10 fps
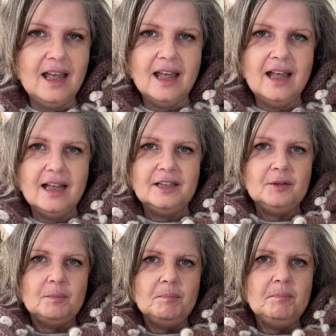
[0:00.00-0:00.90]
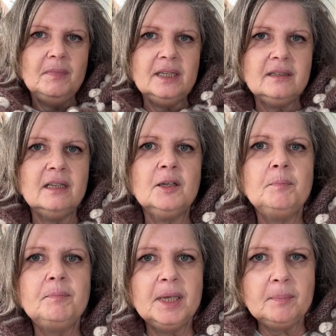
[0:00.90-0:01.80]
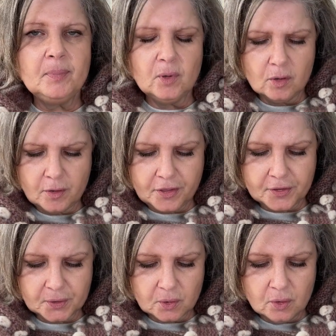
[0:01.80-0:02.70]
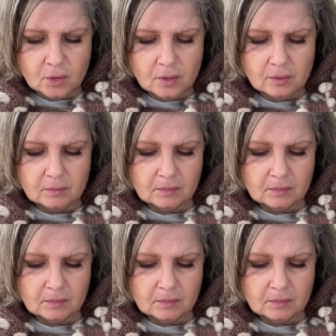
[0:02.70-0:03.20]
and meeting people through